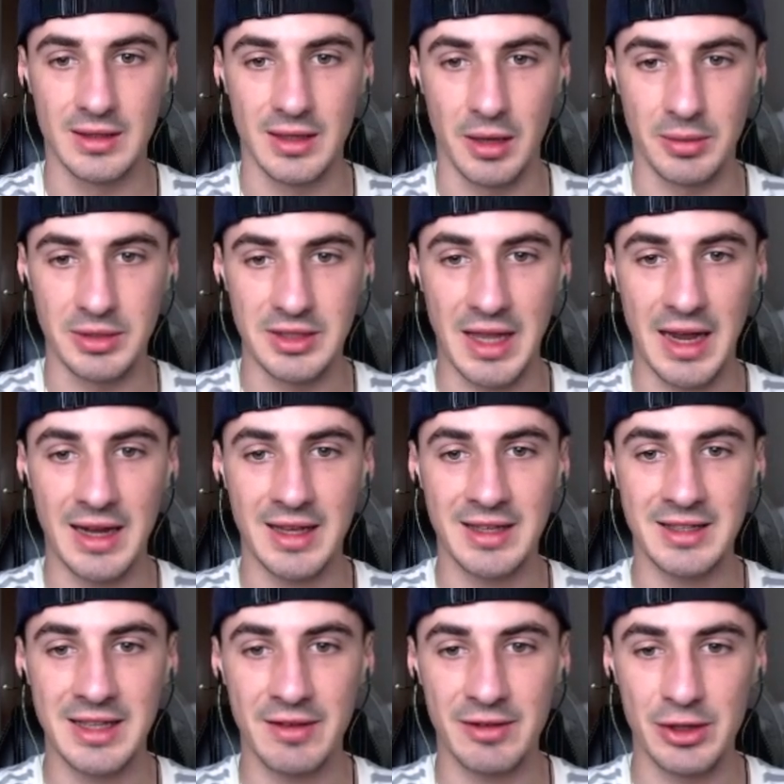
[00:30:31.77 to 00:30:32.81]
Upstanding
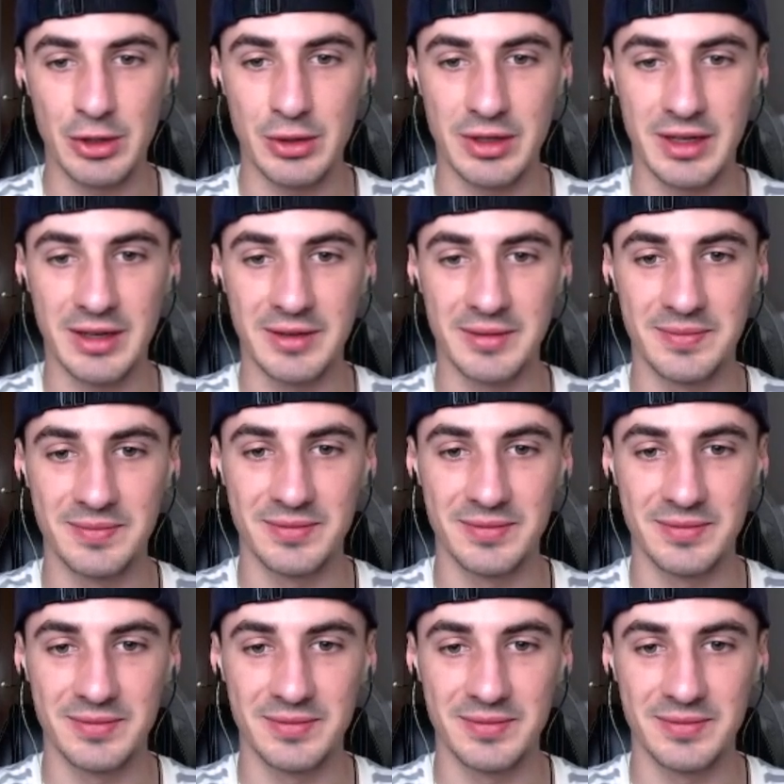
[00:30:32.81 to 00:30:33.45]
as ever, Luca.